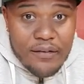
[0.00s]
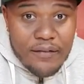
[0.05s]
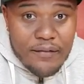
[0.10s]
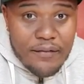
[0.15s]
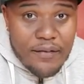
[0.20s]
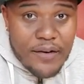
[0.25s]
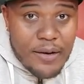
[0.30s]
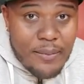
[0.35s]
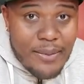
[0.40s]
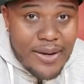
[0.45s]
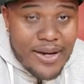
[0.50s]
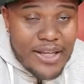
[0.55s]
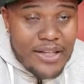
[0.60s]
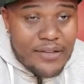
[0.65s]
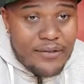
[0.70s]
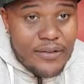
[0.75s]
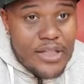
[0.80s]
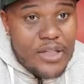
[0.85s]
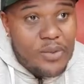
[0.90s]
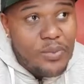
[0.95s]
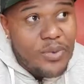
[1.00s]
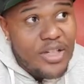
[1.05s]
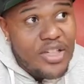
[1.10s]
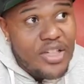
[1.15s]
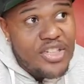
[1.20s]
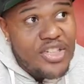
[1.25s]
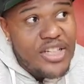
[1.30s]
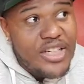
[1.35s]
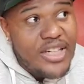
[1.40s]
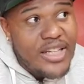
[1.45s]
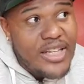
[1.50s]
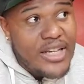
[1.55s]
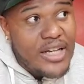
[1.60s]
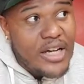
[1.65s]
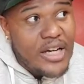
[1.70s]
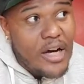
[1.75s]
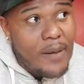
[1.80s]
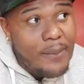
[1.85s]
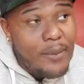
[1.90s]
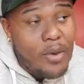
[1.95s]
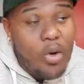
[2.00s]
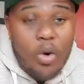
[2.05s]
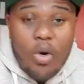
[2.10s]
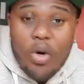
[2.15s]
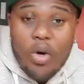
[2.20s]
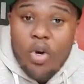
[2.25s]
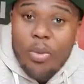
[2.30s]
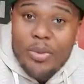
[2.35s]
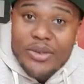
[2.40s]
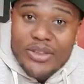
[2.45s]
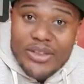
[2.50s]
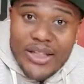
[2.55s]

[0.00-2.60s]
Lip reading: For everybody, he's with the G League, the Oklahoma